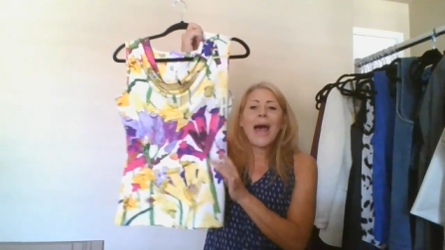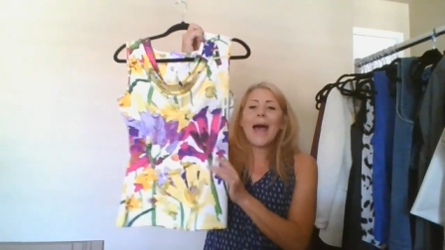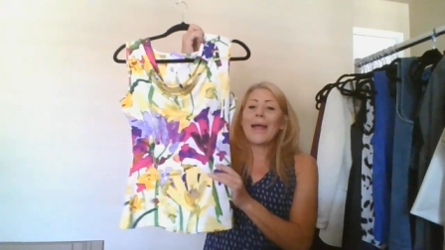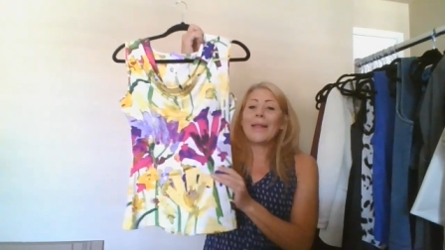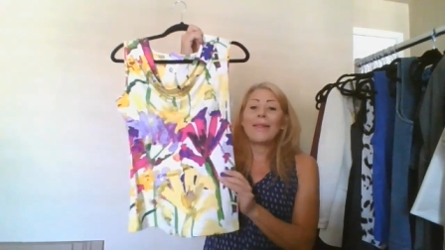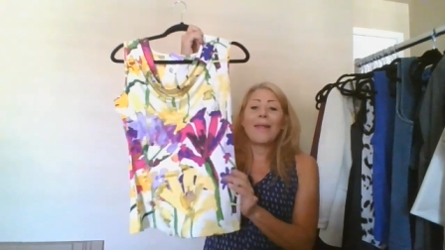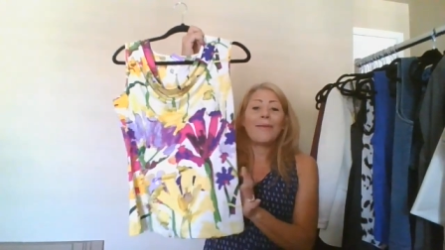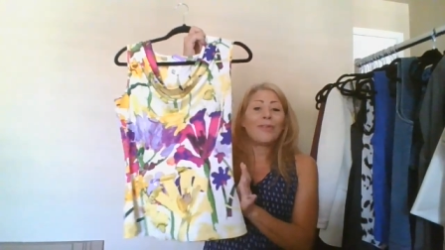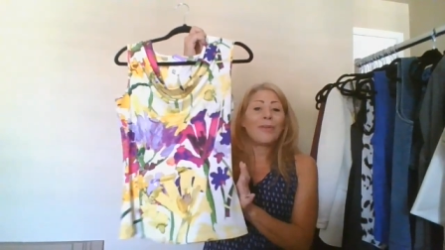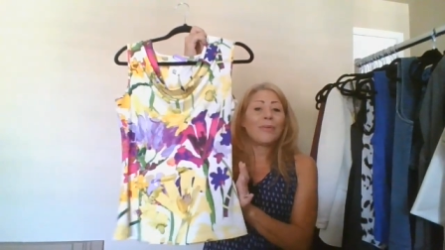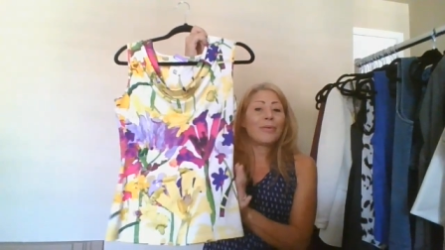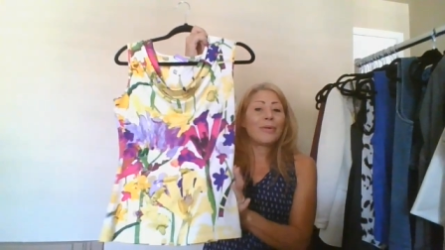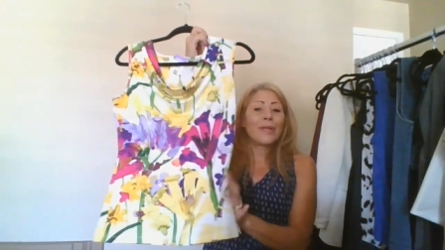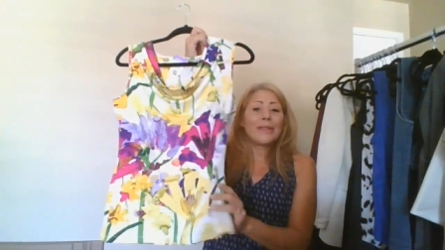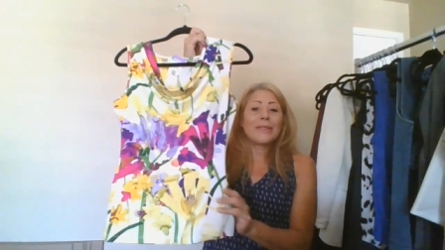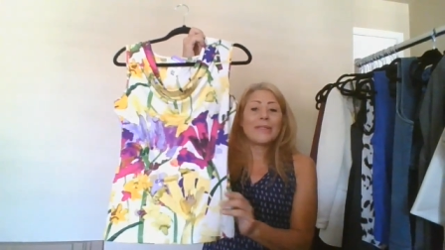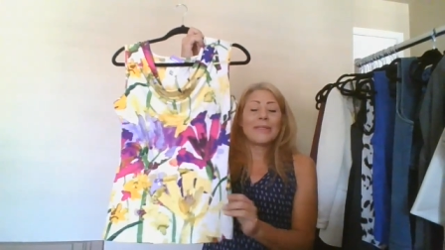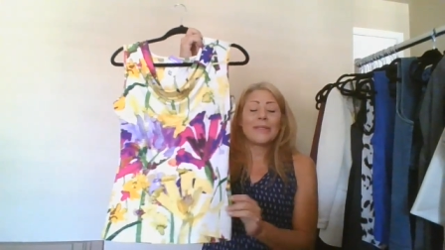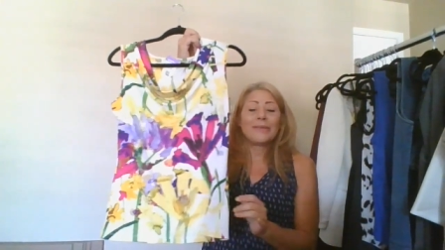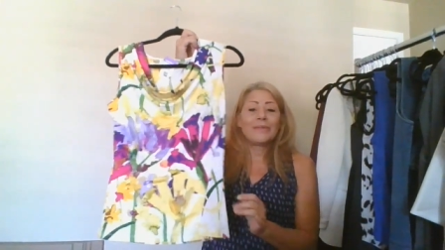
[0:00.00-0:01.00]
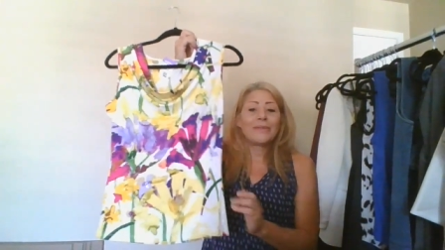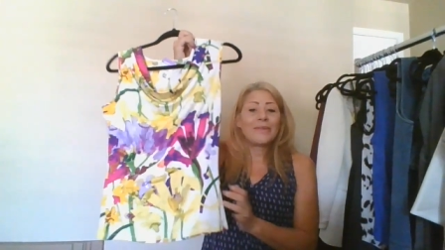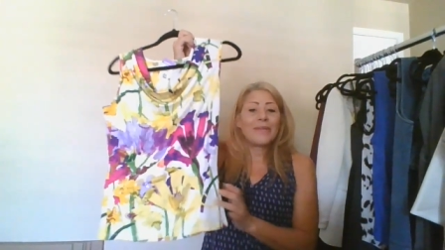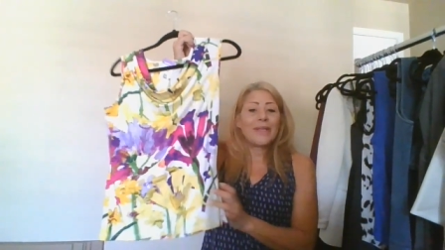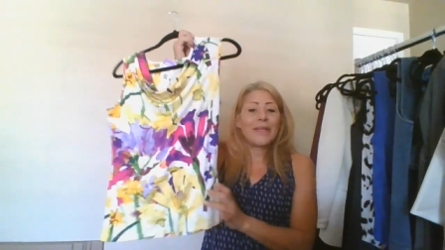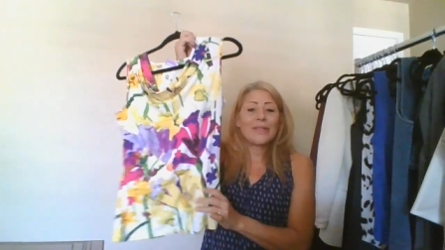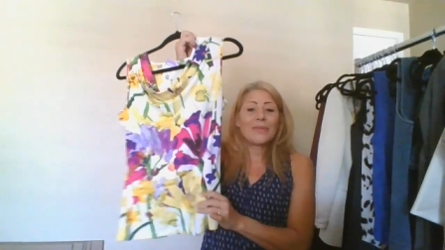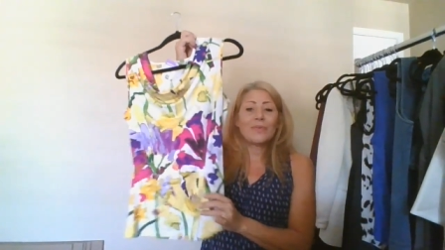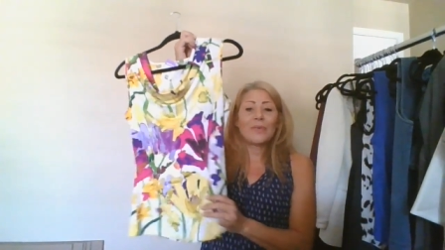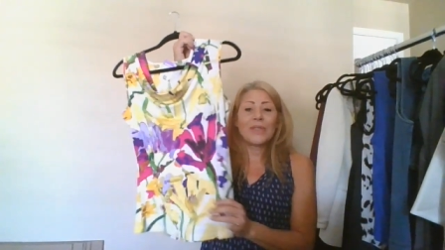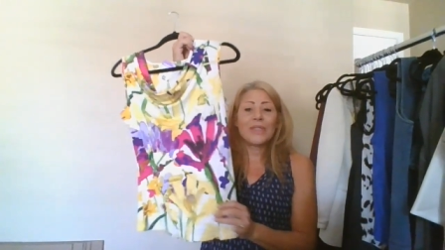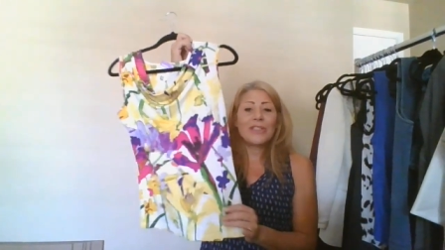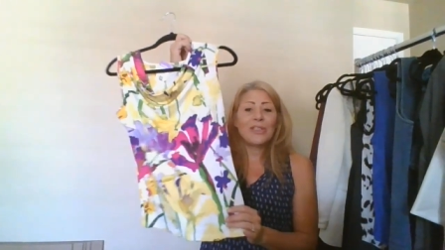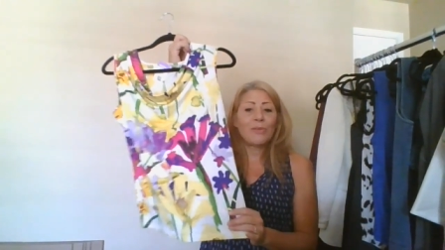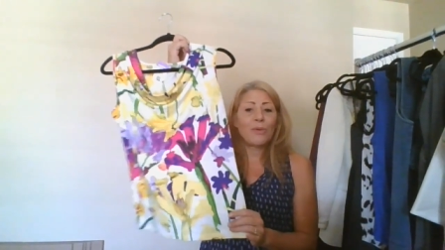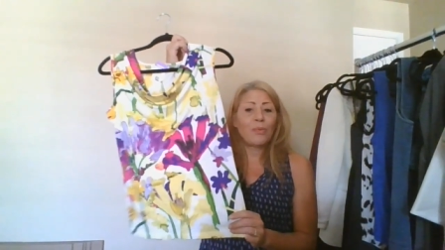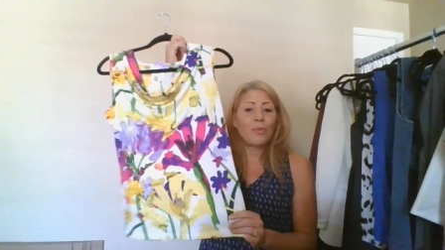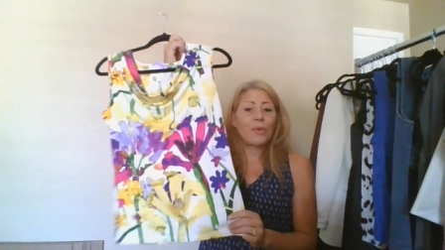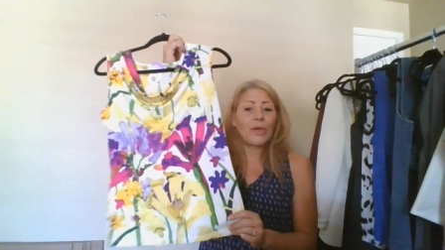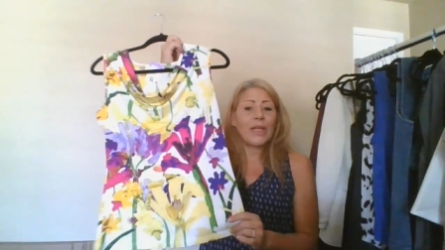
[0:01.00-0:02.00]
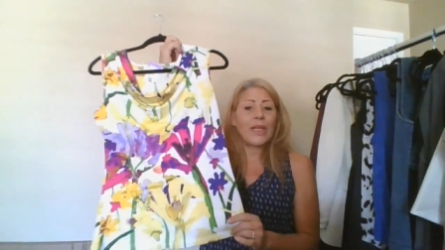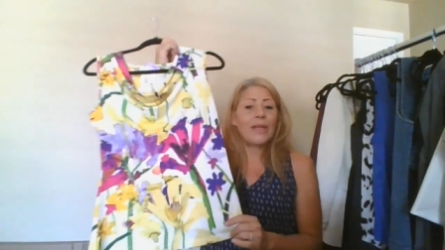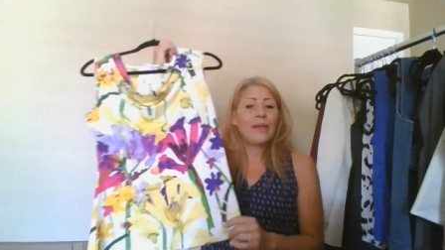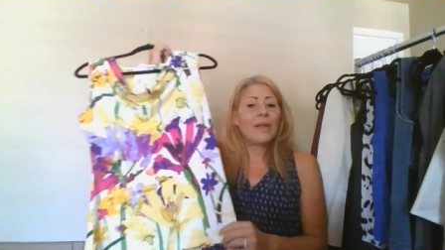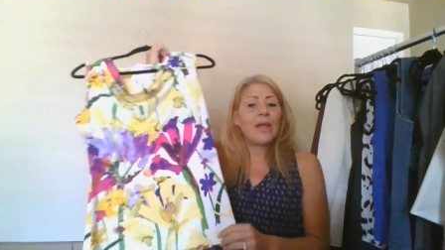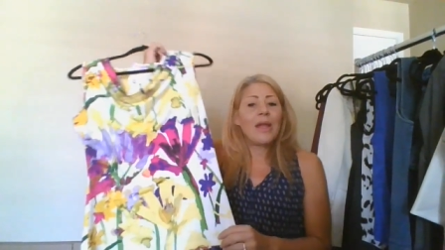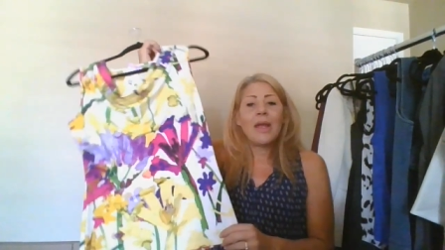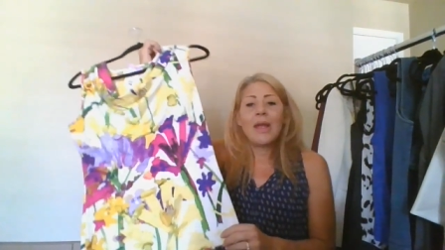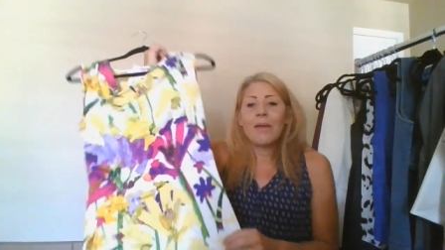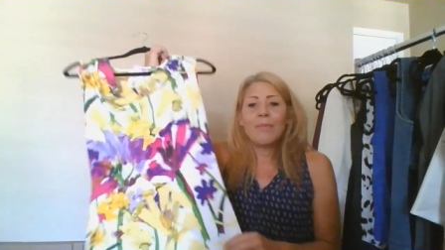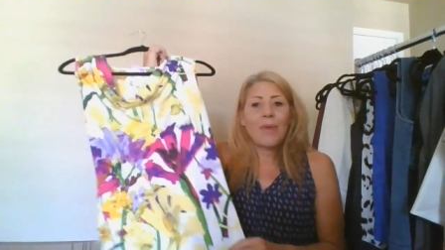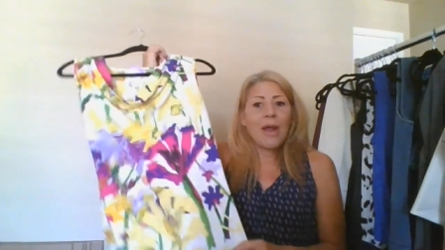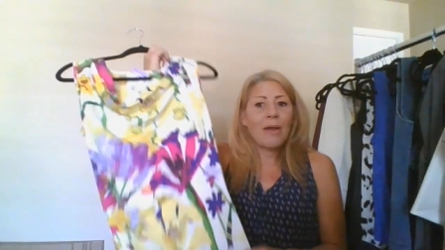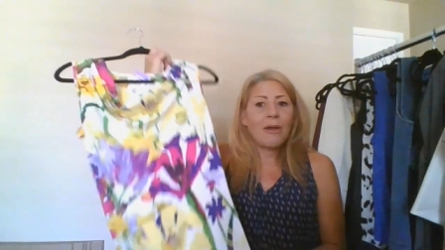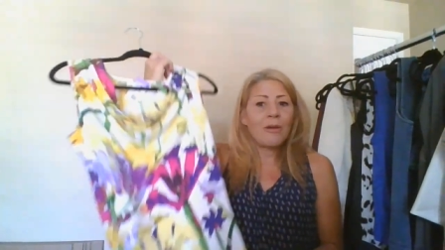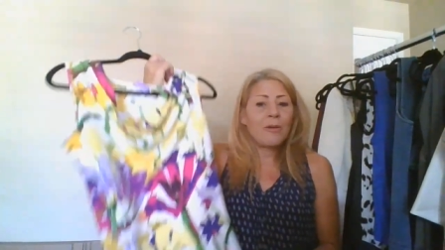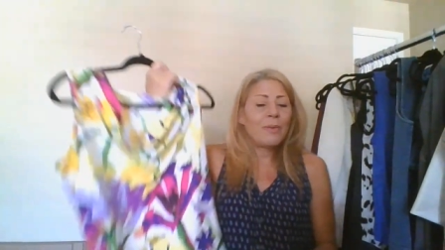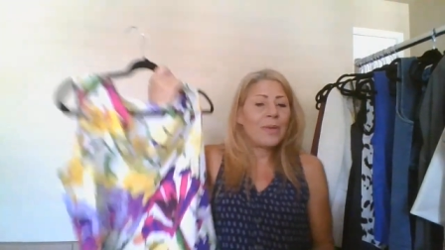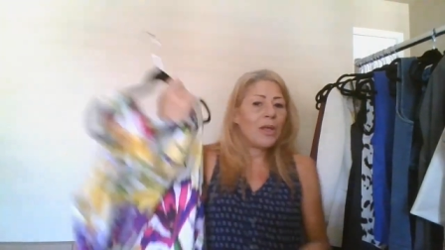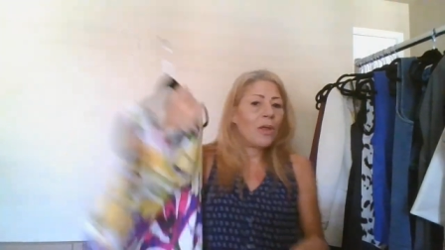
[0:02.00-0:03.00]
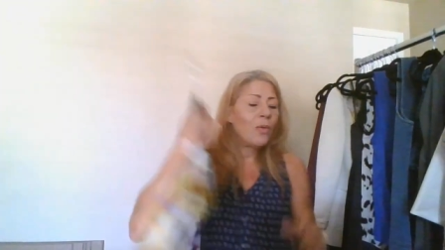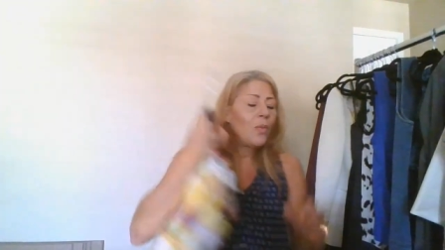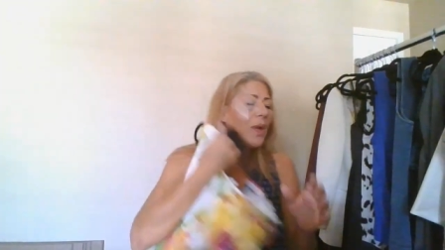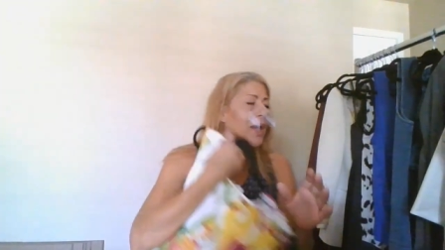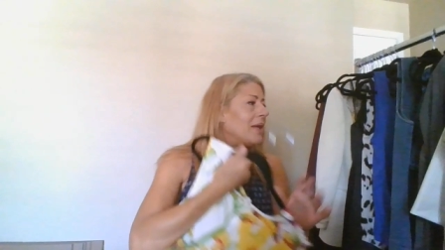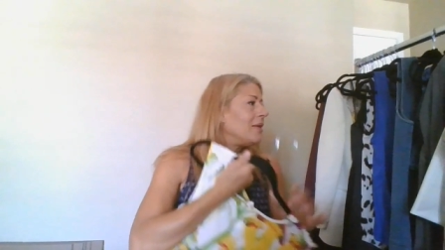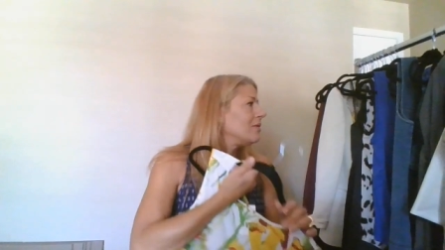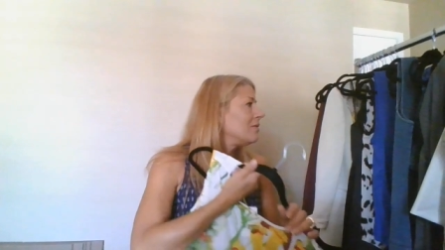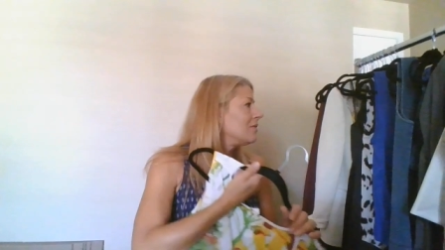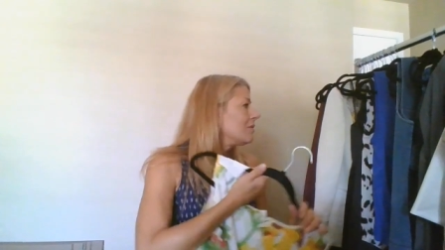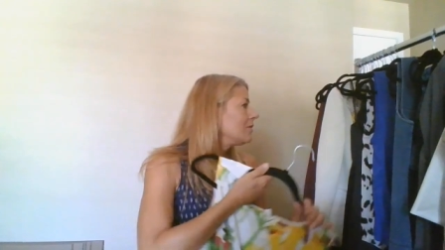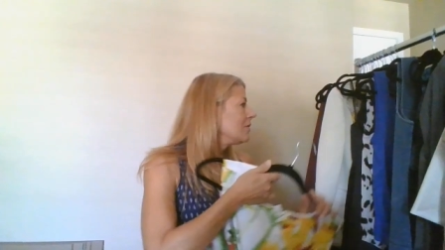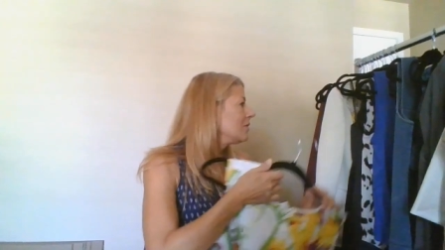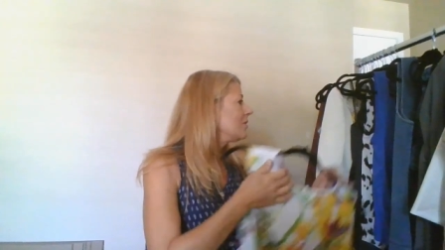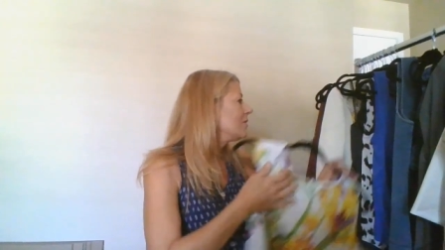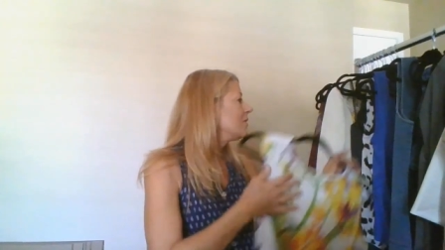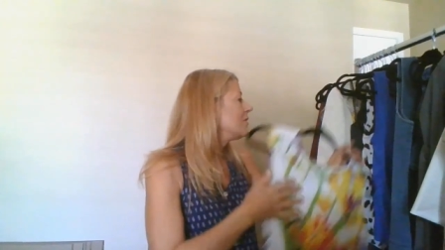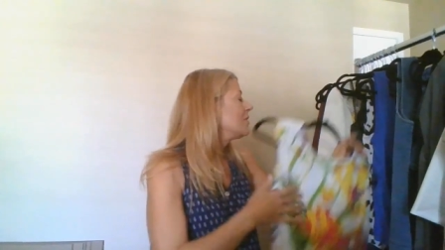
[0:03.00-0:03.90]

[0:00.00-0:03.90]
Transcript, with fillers: I love the print. It's really super pretty. Probably I'll wait and